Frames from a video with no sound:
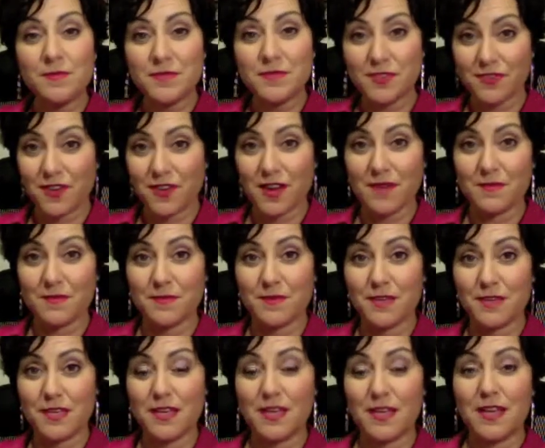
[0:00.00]
from
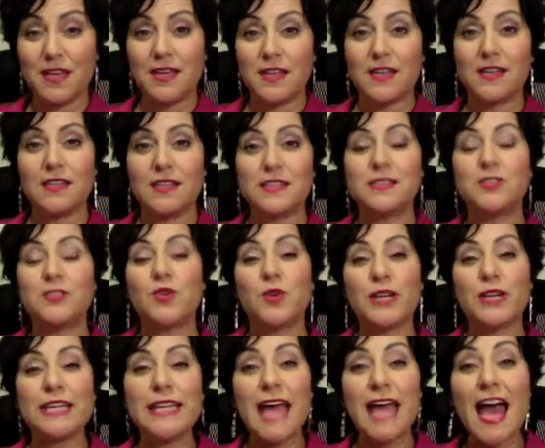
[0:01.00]
is your
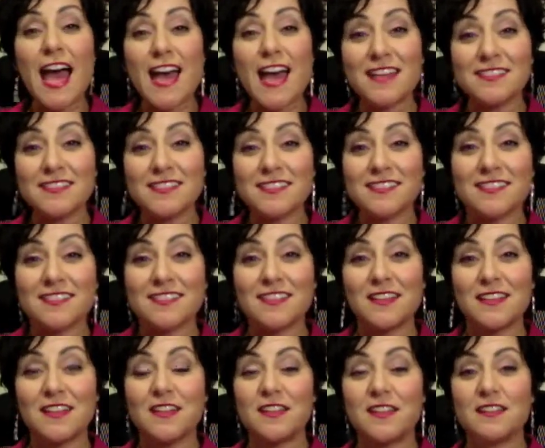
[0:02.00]
yes
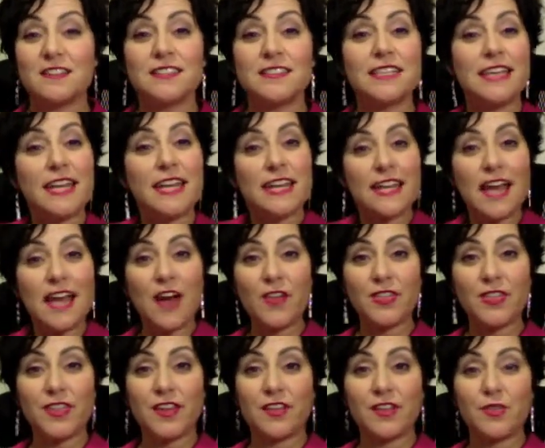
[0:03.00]
to getting
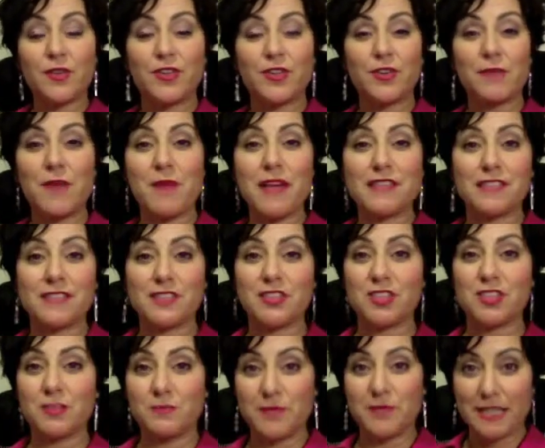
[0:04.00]
out there with your message
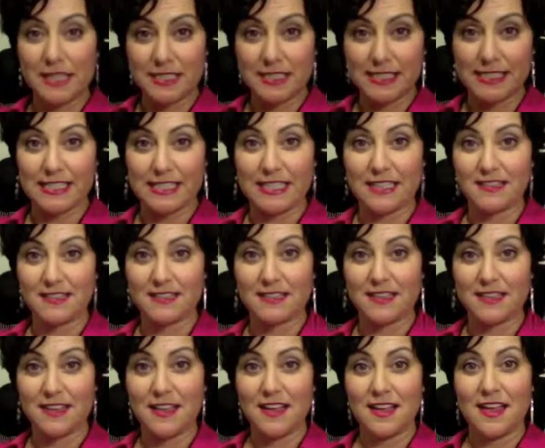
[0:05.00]
and being seen
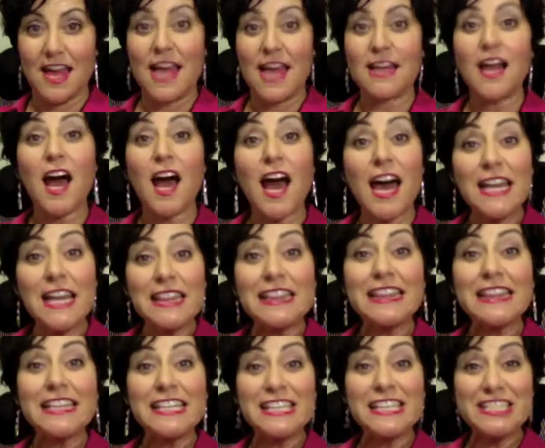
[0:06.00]
and
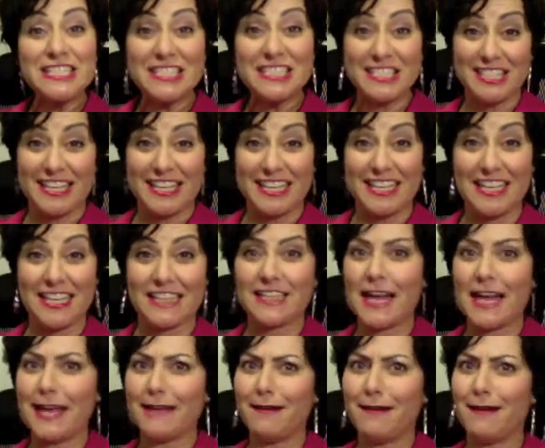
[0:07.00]
unleashing,
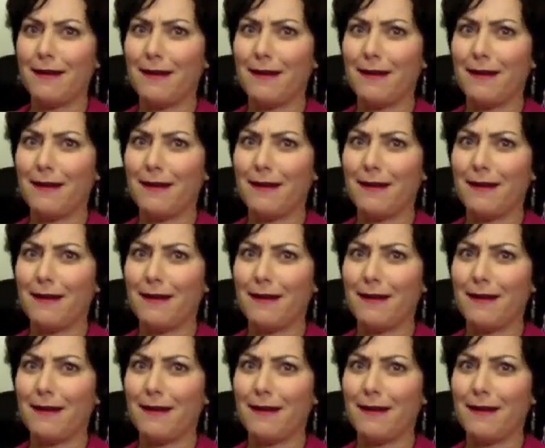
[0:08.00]
not